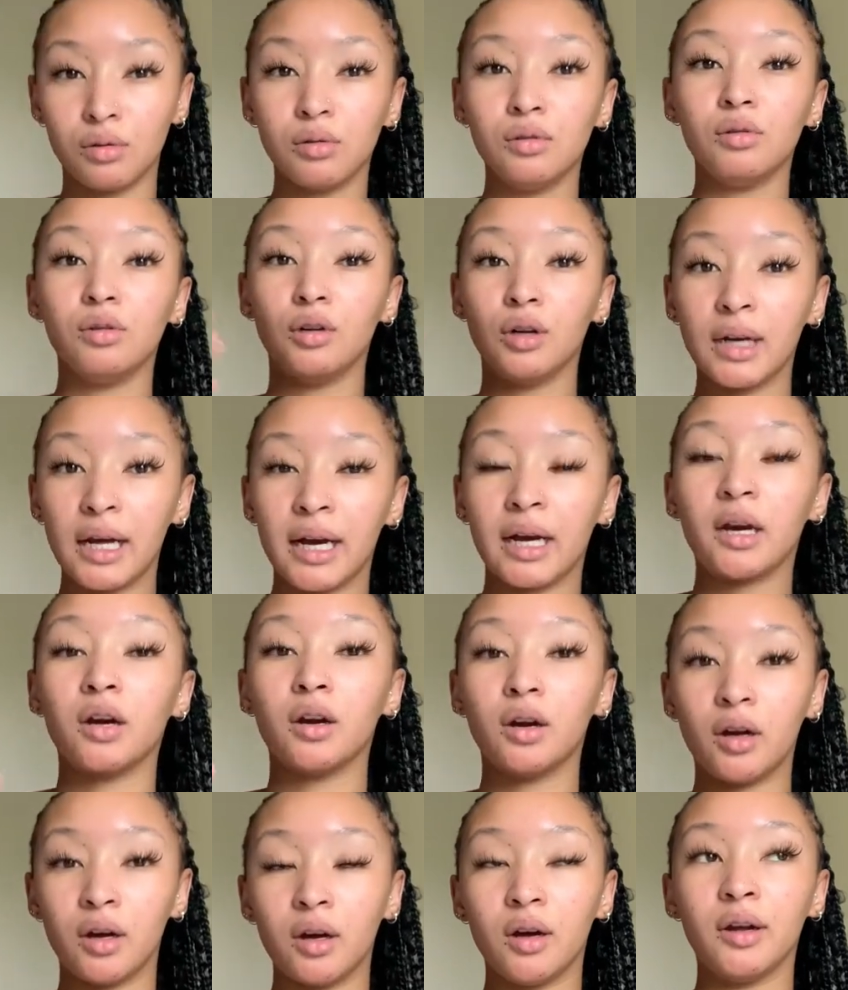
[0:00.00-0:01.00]
you know, like
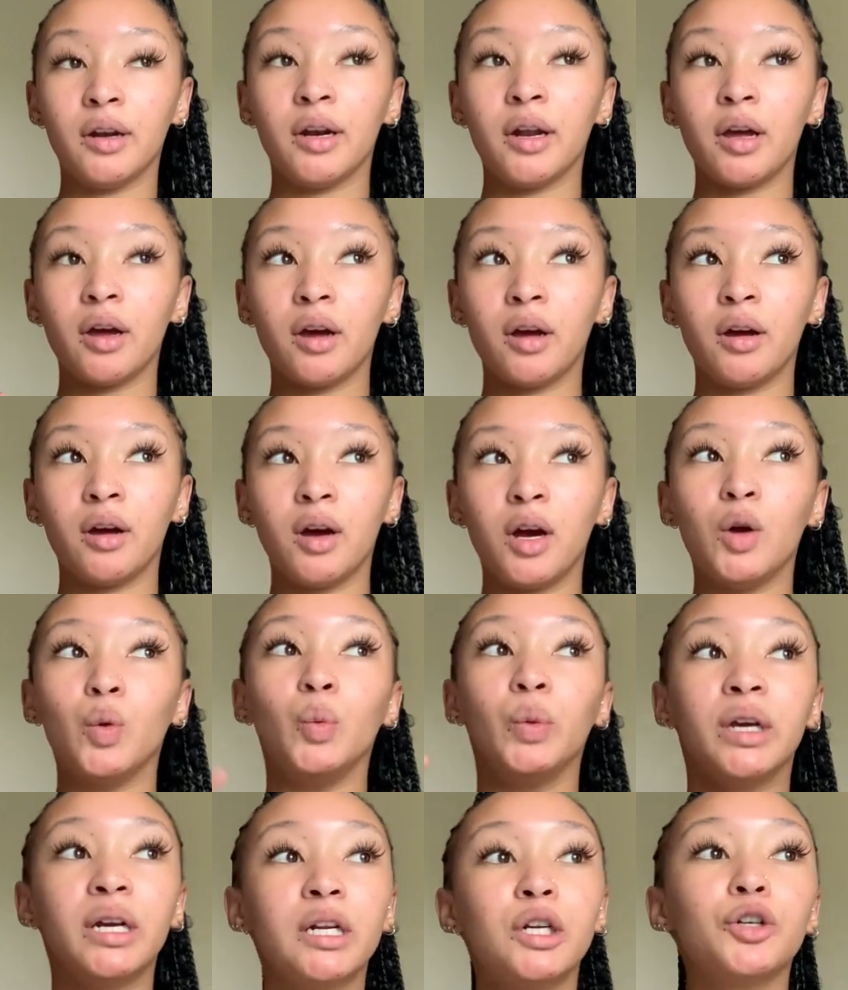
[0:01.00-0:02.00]
an a
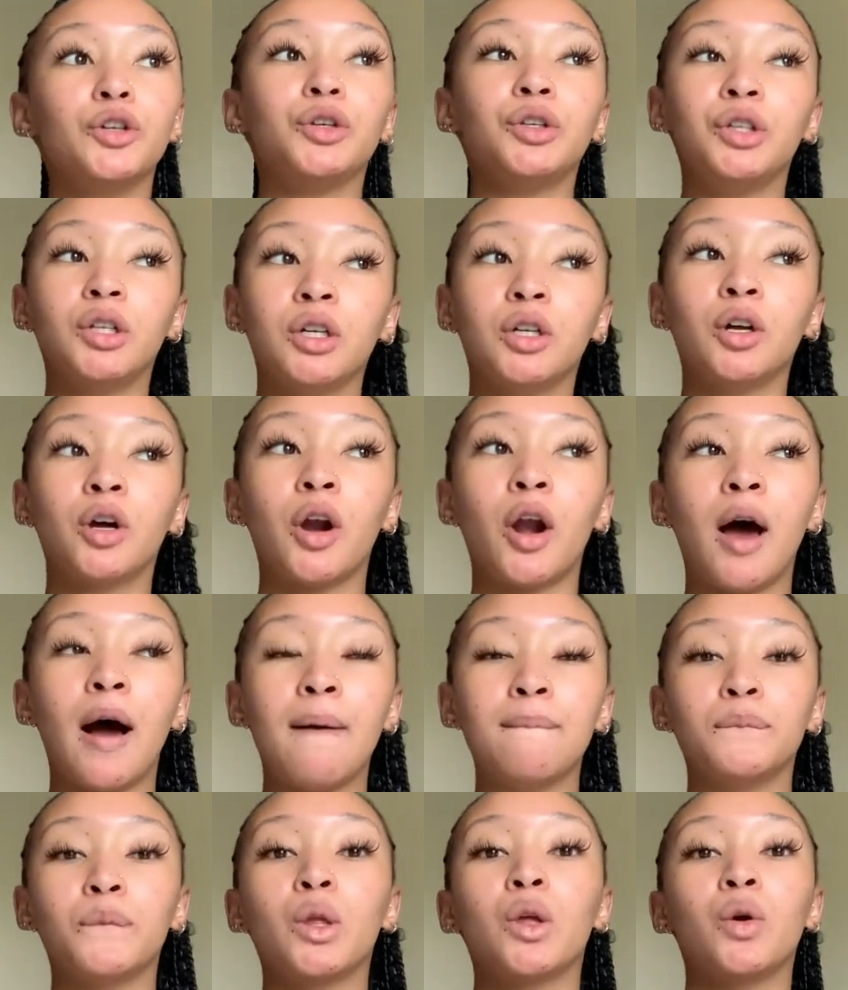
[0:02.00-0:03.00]
weekly routine
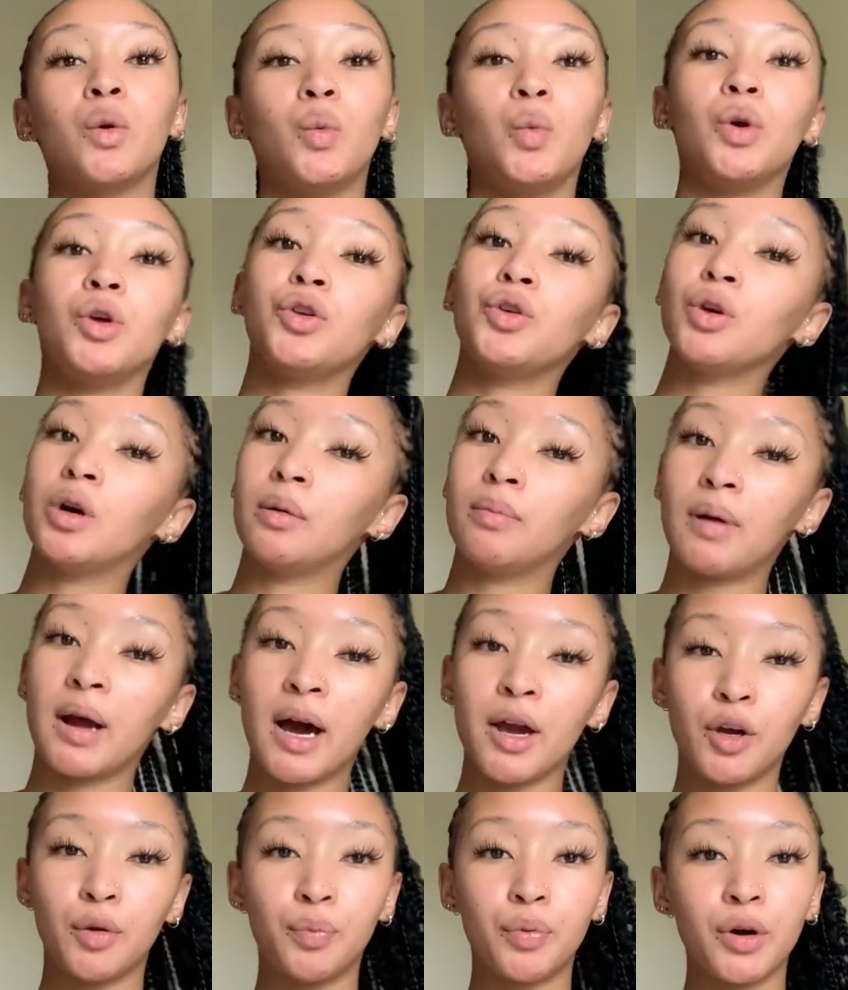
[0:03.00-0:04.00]
on when you
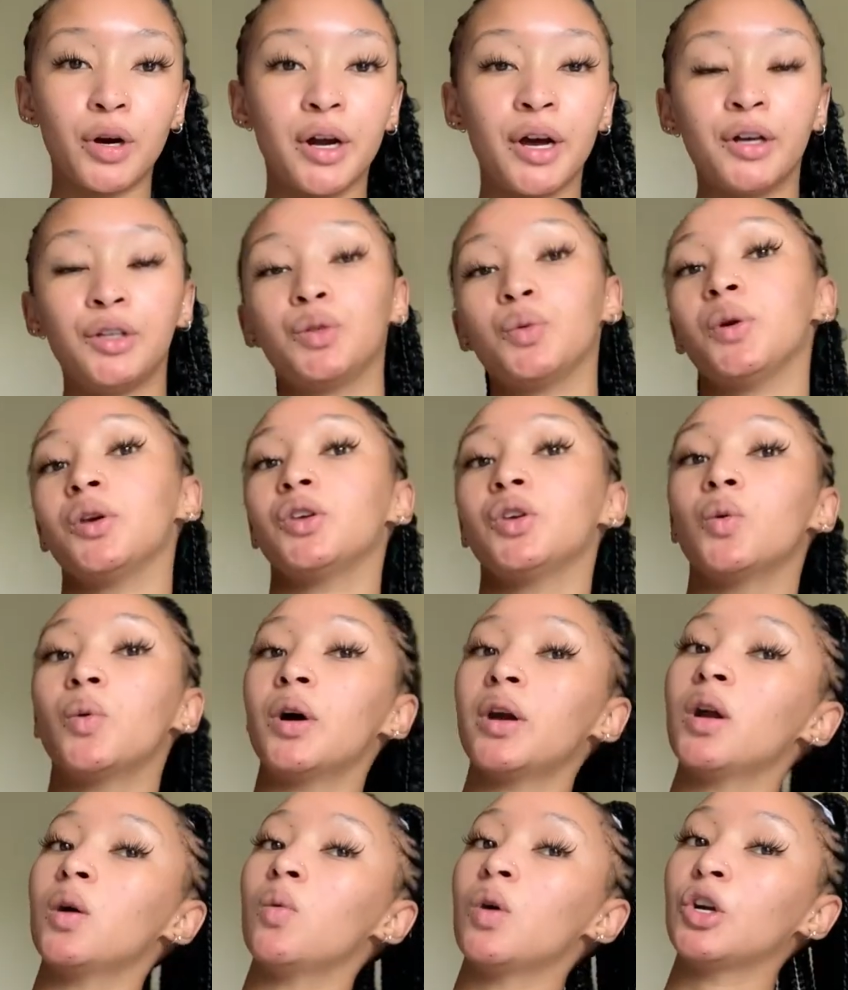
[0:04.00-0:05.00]
apply your products, when you
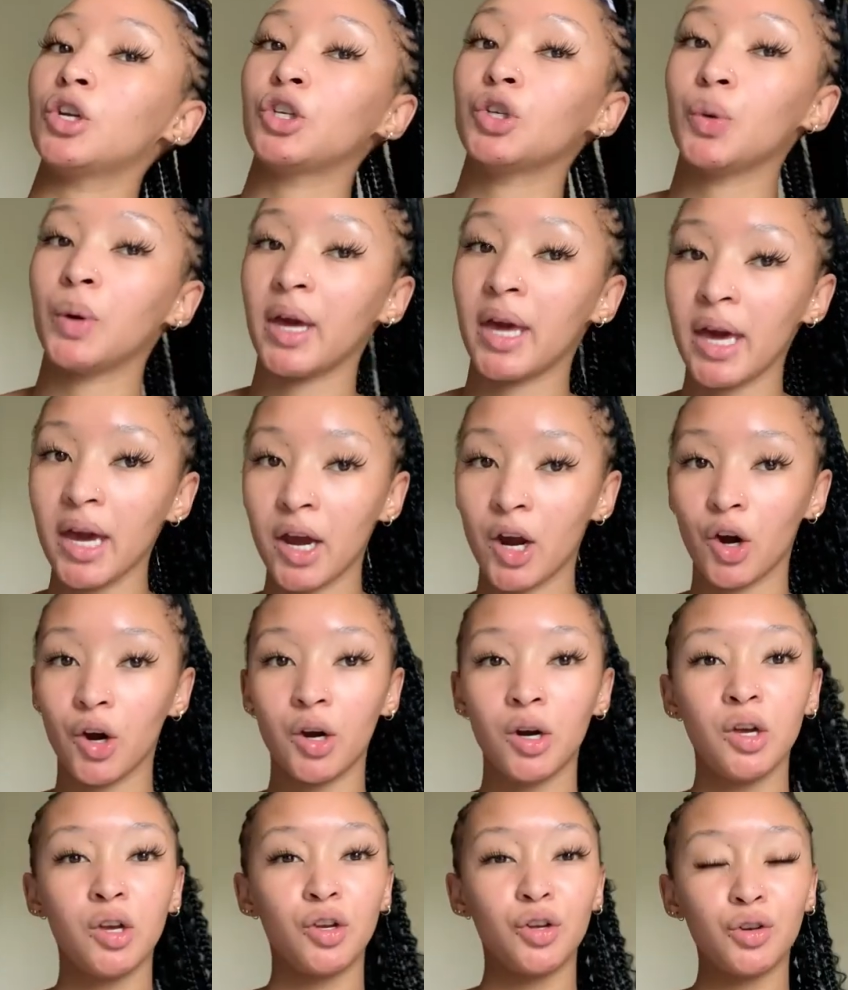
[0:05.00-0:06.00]
wanna wash your hair.
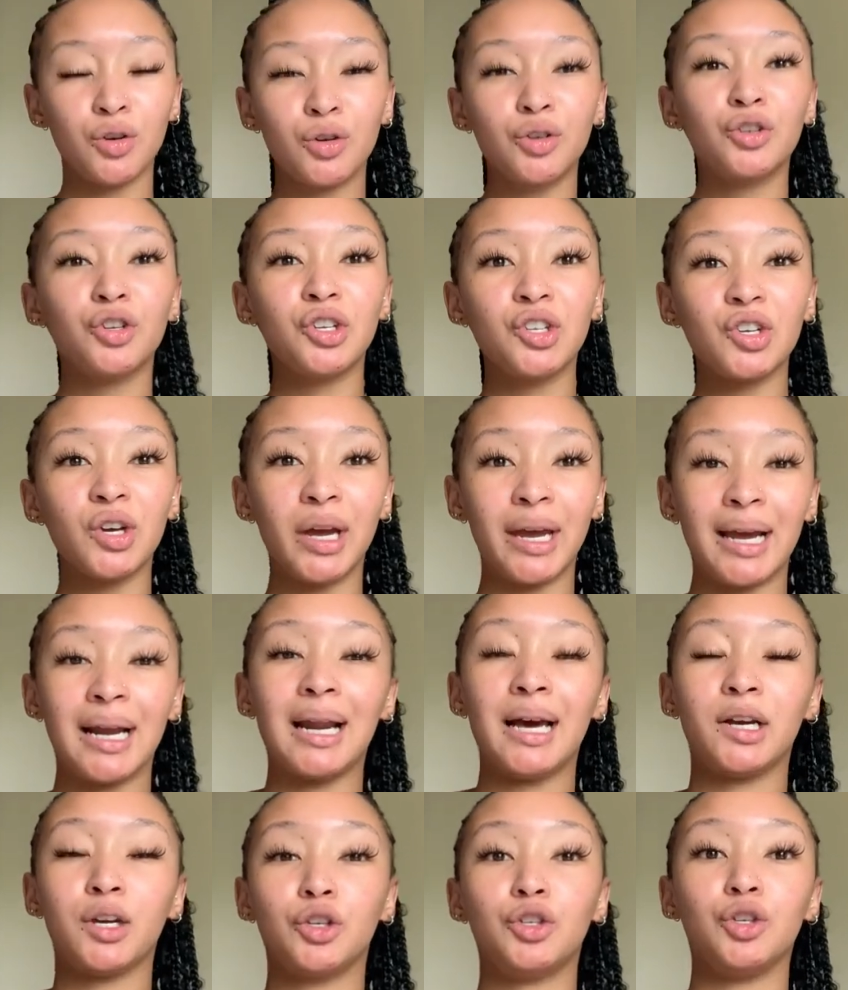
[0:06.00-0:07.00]
You know, treat your hair
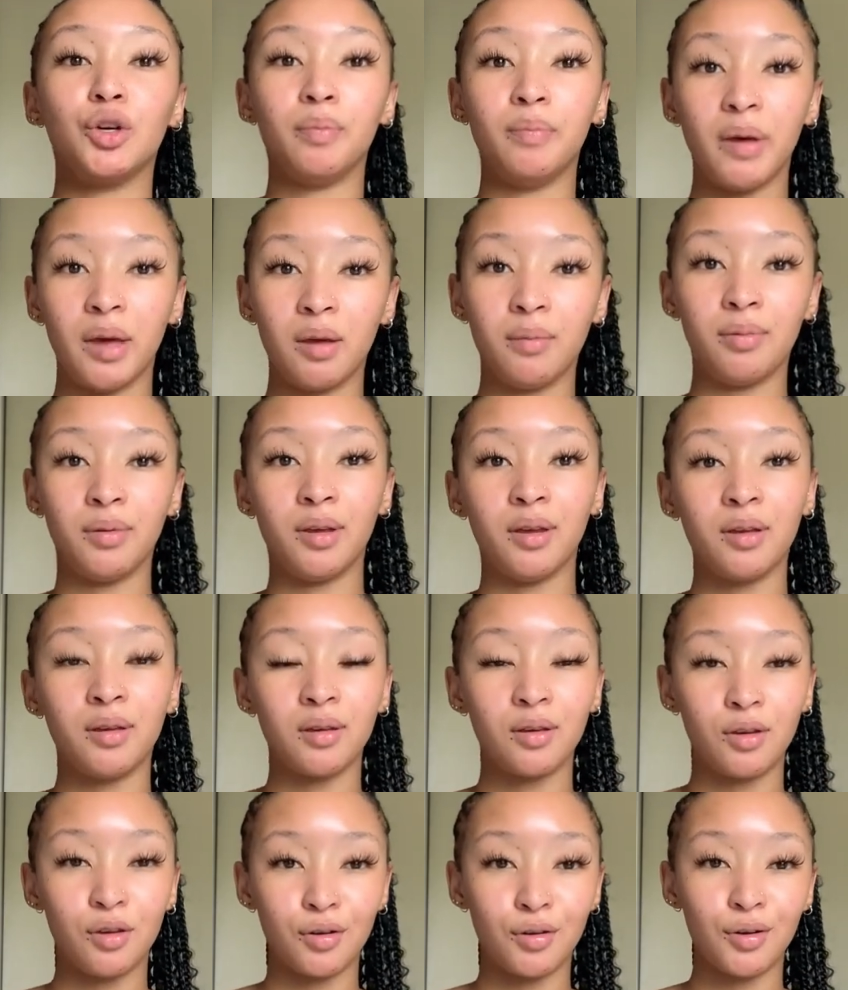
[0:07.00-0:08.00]
like it's your baby,
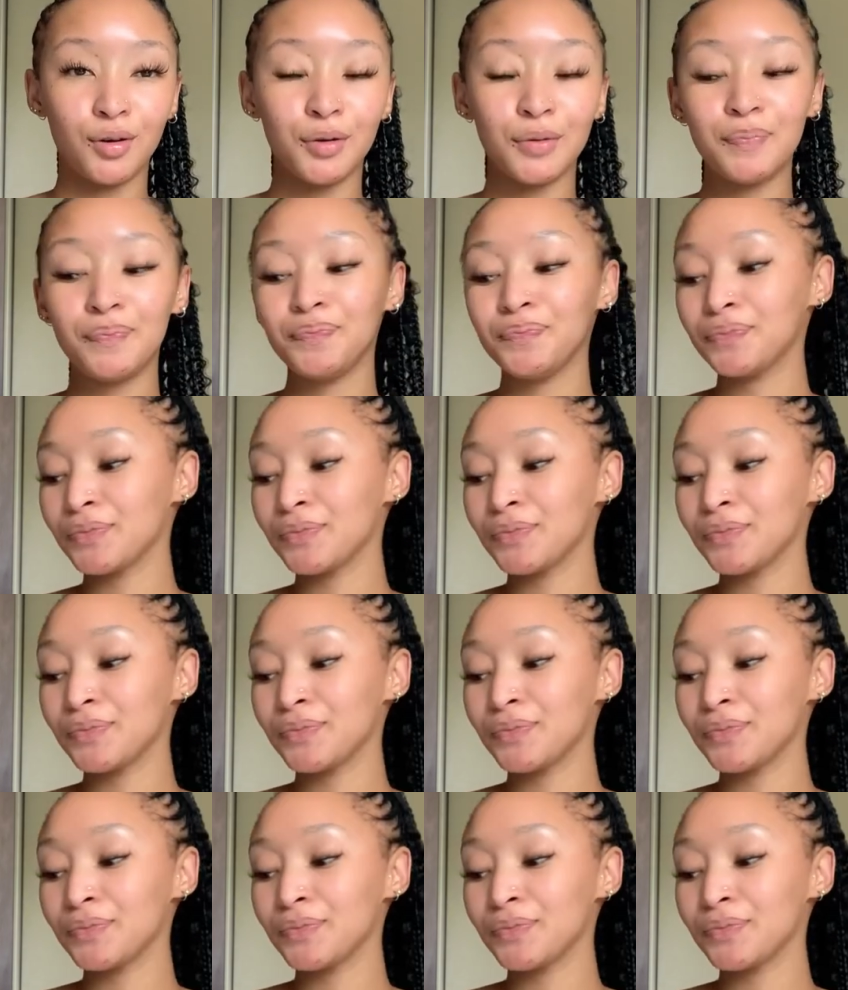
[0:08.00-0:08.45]
you know?